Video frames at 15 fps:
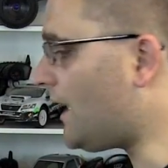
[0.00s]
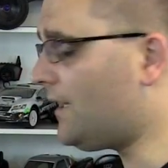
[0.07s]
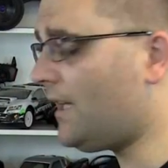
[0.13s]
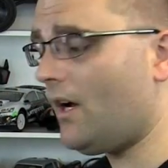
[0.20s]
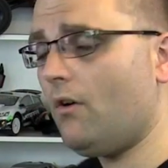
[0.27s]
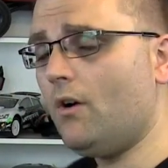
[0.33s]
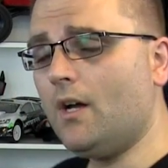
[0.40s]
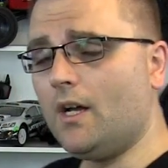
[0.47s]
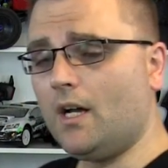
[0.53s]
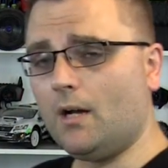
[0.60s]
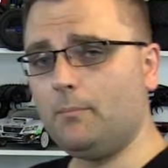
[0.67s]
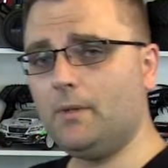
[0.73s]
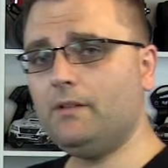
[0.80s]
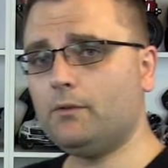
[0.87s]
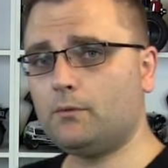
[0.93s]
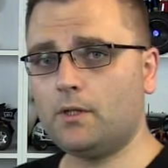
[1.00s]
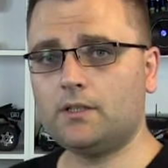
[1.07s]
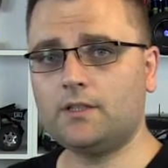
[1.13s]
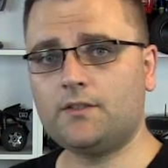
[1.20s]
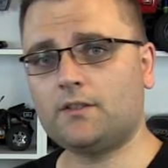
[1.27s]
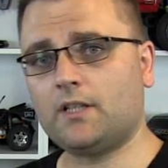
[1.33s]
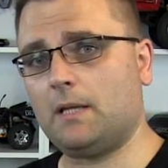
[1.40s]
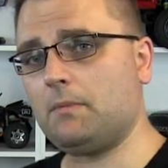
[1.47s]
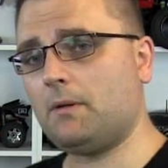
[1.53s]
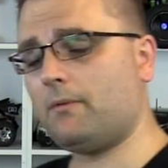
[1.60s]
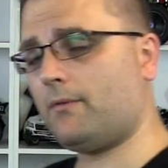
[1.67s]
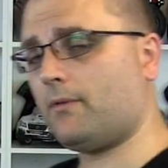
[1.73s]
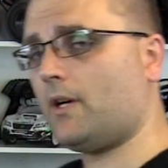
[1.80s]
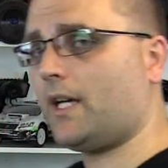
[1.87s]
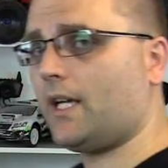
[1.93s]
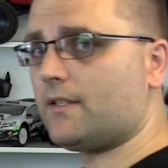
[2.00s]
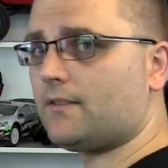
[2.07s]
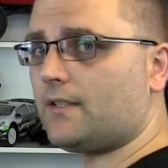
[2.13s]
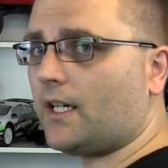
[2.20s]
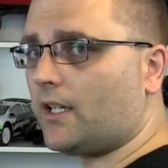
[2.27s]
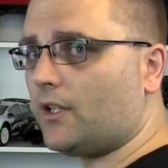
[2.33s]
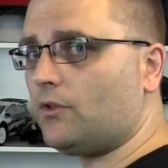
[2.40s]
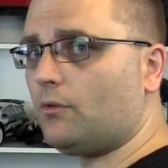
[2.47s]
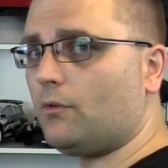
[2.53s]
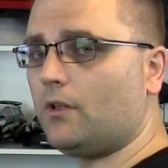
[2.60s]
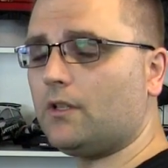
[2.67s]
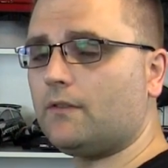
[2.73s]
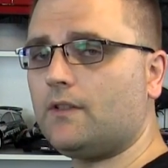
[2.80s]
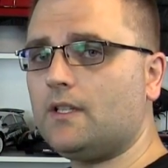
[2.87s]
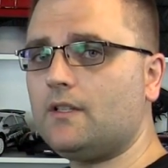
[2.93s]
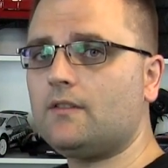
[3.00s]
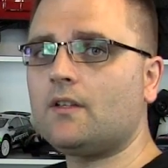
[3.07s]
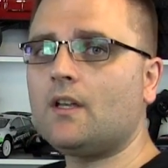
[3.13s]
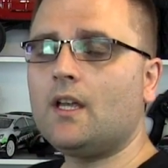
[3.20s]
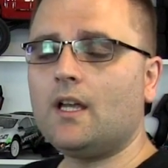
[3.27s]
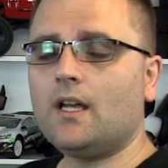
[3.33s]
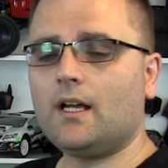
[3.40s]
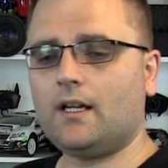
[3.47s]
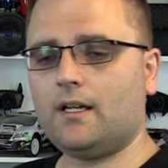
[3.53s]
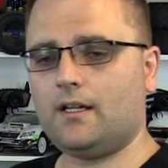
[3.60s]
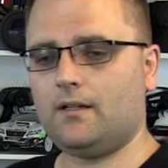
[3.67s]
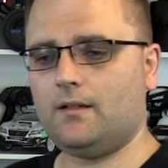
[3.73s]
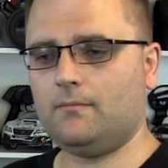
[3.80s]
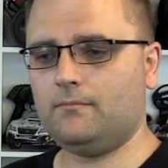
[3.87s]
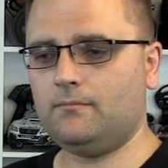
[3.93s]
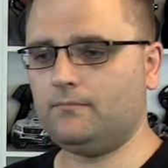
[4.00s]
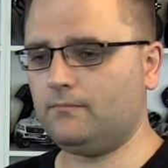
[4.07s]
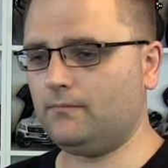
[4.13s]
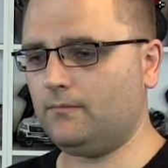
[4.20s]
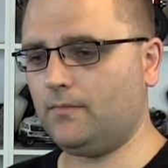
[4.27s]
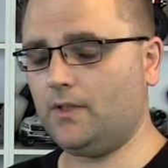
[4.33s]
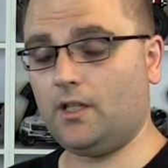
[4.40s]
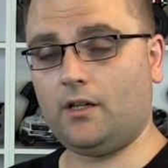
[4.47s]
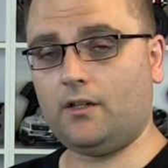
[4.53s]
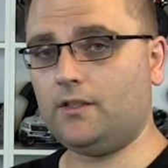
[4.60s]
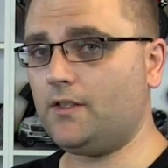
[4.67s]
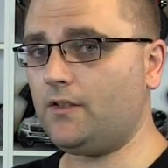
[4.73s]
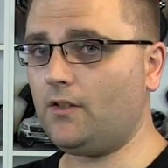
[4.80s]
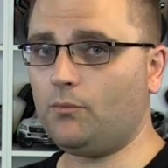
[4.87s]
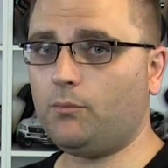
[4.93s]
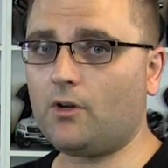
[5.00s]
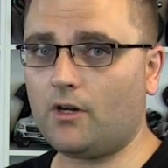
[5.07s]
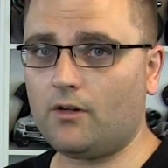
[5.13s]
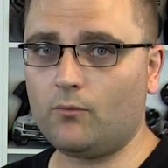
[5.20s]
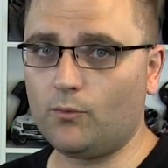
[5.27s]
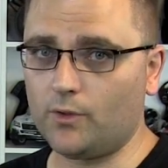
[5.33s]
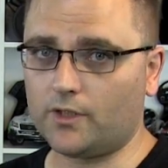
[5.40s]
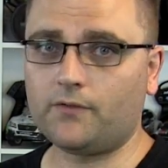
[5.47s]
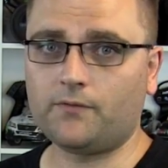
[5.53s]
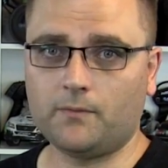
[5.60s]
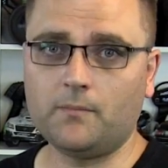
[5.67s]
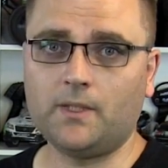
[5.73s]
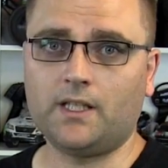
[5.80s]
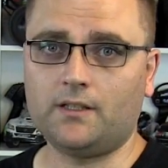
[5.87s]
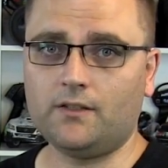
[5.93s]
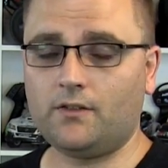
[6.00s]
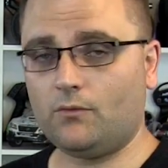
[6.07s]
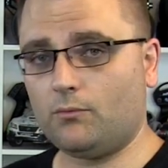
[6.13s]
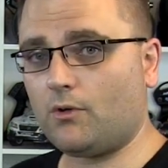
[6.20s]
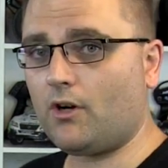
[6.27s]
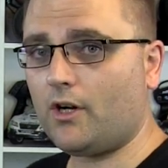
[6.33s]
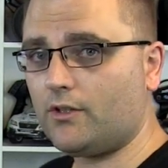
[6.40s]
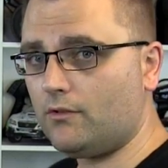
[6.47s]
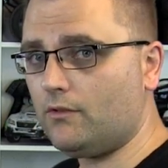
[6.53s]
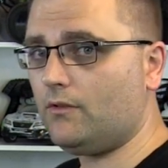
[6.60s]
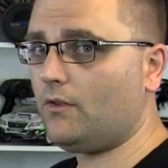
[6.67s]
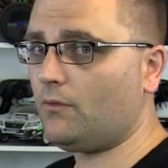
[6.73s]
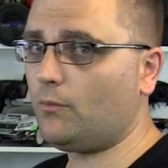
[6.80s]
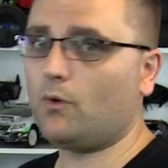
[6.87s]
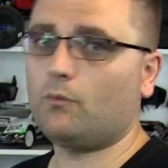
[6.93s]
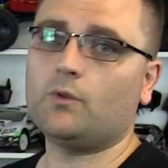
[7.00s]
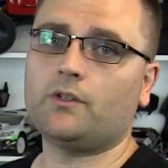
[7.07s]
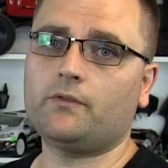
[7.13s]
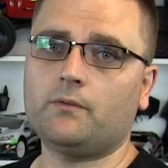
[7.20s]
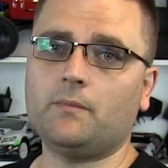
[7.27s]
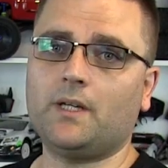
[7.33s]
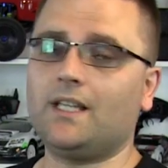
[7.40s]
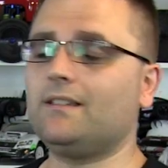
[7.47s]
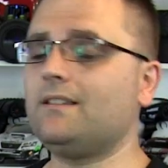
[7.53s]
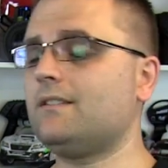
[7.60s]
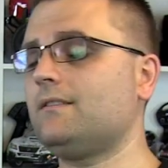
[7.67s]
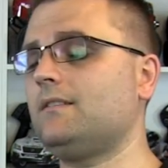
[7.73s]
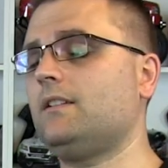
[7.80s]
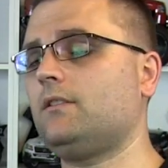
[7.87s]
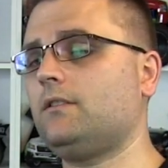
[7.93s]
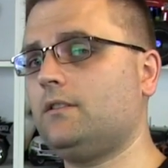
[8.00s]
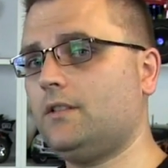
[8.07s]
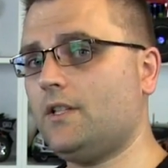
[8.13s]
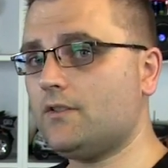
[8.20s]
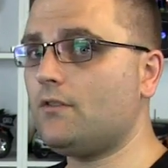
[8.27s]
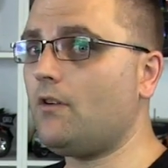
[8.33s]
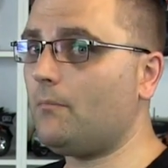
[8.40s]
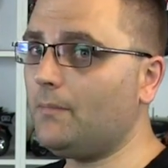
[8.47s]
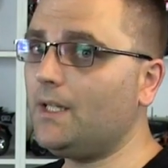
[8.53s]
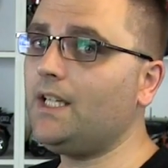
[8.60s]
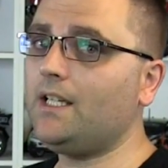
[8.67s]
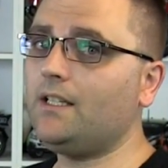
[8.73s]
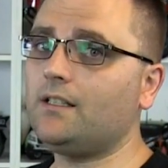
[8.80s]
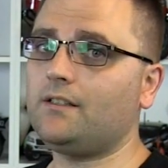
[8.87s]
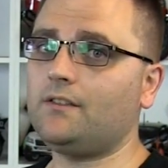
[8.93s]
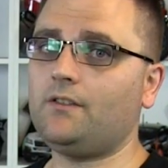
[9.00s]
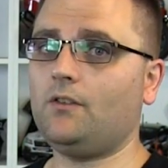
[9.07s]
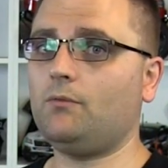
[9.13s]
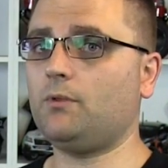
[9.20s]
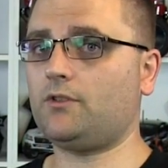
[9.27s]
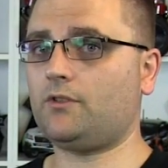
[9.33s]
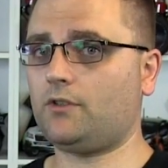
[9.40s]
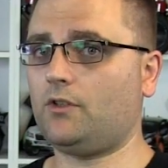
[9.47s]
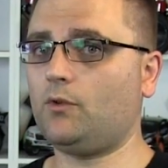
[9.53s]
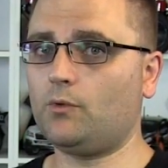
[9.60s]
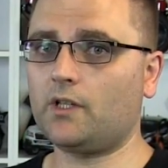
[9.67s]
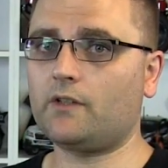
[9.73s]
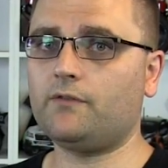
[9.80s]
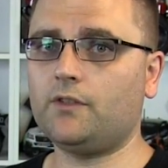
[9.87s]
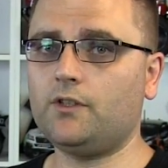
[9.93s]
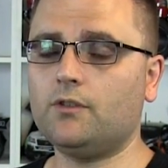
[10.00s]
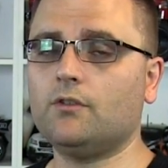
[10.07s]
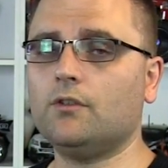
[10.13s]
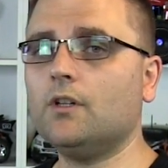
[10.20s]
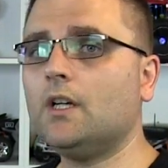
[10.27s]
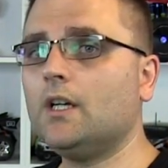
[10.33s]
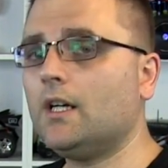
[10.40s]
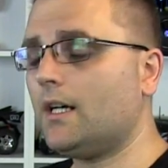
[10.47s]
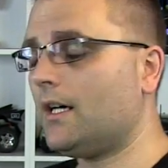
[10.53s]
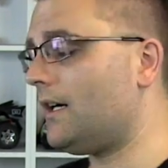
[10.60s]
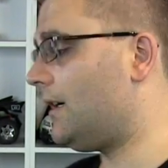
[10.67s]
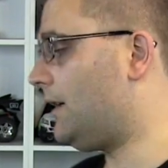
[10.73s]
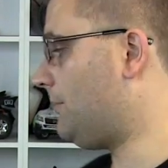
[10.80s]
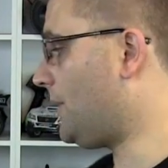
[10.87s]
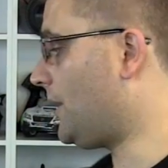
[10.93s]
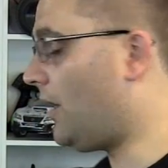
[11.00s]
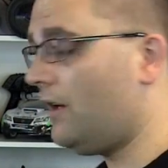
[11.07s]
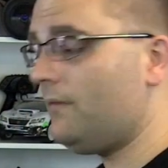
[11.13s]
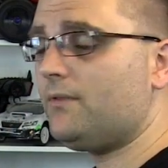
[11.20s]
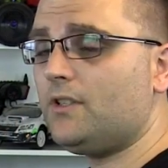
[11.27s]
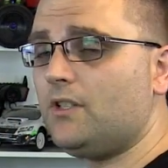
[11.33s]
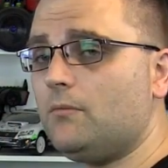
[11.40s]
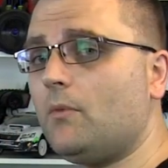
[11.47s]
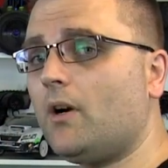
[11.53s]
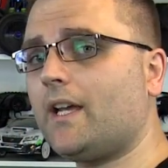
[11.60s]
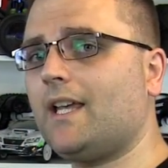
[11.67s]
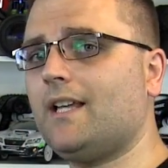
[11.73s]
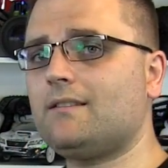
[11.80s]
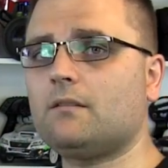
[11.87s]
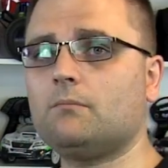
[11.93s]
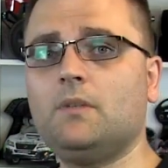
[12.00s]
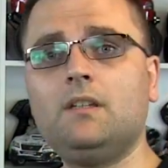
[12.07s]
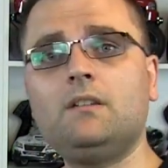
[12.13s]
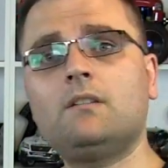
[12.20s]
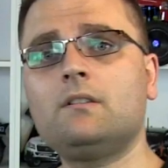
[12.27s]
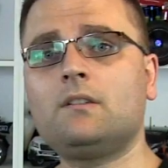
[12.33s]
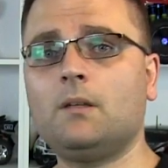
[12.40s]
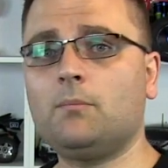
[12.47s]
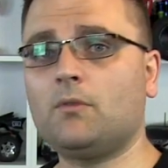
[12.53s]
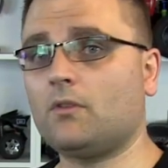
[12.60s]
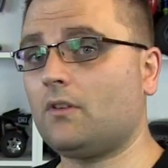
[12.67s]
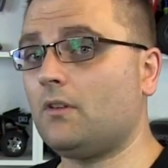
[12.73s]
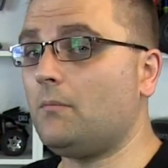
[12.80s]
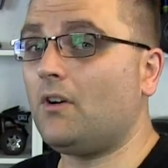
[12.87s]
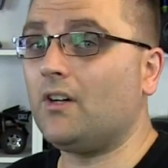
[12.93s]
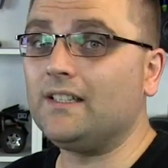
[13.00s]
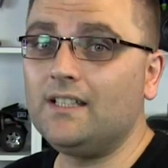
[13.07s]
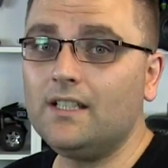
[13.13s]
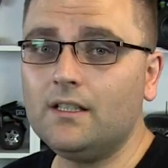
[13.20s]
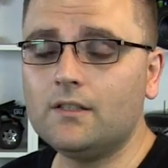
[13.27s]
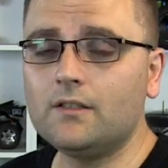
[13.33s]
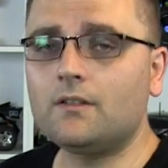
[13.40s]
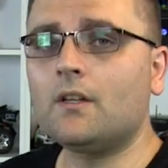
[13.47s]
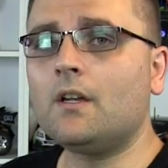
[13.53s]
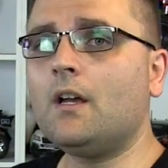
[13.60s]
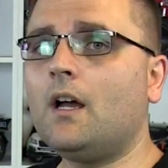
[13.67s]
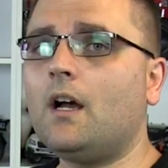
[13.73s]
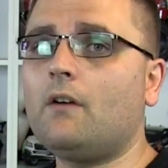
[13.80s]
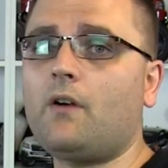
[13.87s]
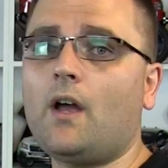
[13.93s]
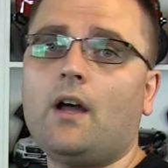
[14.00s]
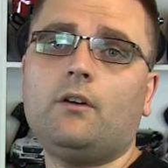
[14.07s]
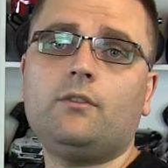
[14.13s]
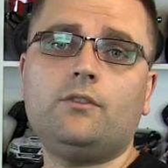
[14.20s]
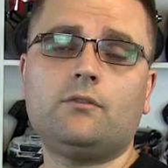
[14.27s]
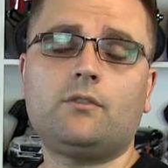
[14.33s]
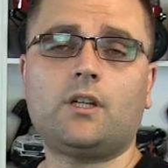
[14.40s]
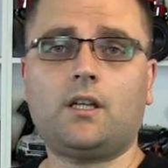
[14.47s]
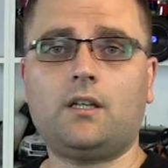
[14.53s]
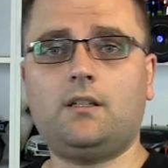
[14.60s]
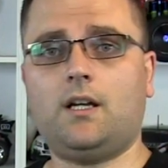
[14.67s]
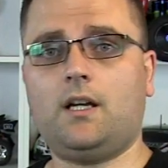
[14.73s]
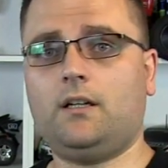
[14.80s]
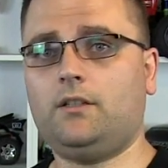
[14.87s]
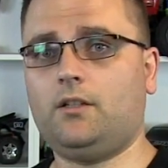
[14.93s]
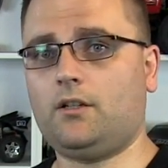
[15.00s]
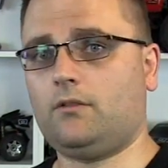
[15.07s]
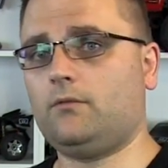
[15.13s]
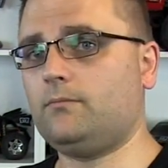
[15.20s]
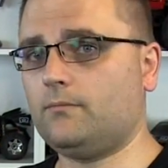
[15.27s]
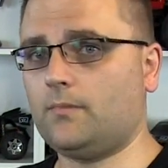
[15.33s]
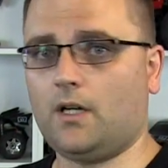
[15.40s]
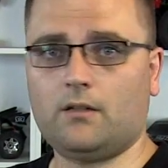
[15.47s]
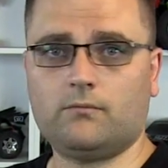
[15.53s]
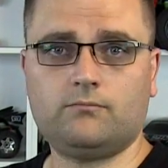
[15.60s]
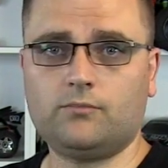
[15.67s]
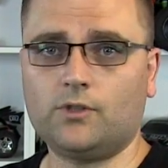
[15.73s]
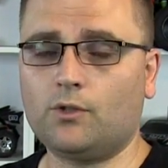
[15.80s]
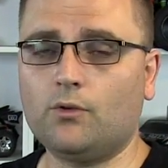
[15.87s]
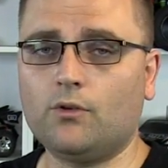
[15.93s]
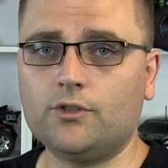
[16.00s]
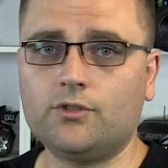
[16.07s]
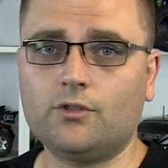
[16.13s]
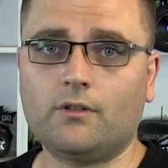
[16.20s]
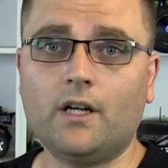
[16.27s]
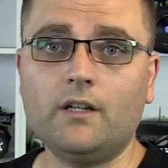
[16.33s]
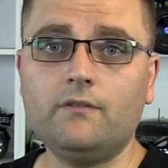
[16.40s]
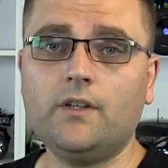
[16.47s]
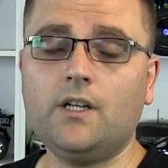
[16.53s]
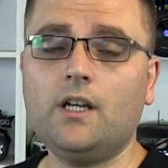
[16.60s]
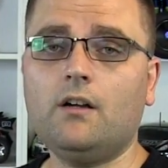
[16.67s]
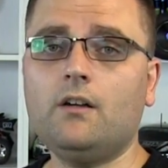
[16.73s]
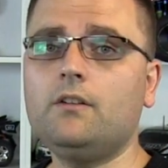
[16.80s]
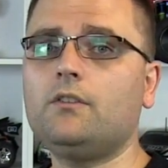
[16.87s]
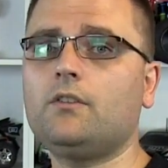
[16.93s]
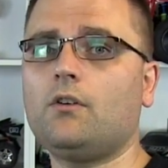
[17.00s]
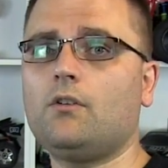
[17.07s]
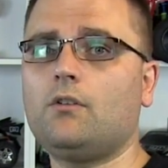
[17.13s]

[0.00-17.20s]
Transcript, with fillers: Now, a bit of a quick disclaimer before I get stuck into all of this. Um, you know, this is what works for me. This is what I use. Is what works for me. Doesn't it, does not mean that this is what's going to work for you. Uh, but hopefully, you might get some hints and tips or some ideas of how you can, uh, you know, uh, record your own videos